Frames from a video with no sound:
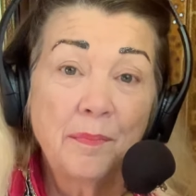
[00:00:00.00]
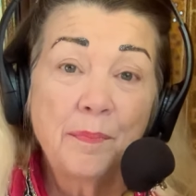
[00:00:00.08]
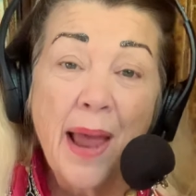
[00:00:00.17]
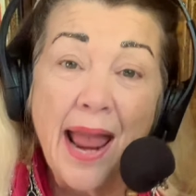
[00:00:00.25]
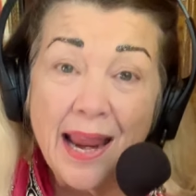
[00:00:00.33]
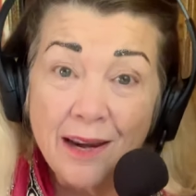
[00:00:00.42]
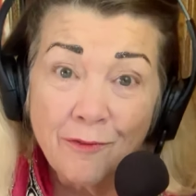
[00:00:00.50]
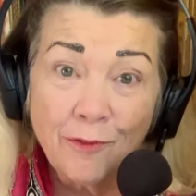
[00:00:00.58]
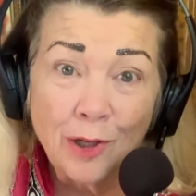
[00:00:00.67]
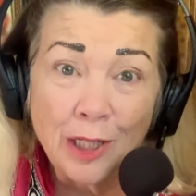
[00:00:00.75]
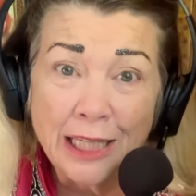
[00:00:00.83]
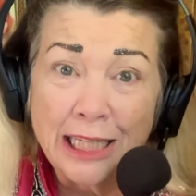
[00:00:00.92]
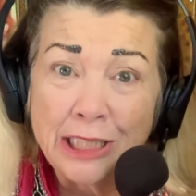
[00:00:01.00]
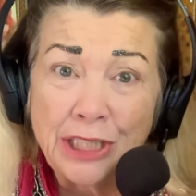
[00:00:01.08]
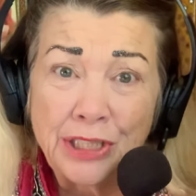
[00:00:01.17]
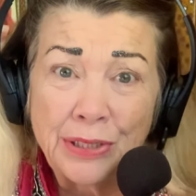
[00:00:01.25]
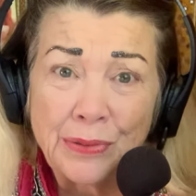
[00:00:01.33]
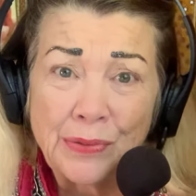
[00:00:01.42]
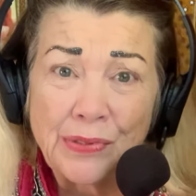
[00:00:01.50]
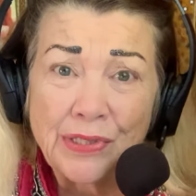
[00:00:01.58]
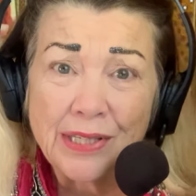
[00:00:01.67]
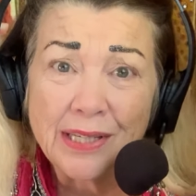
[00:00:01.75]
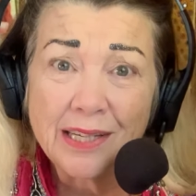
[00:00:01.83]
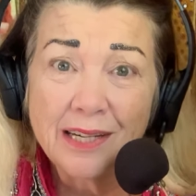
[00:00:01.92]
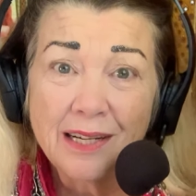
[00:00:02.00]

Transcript: painful issues.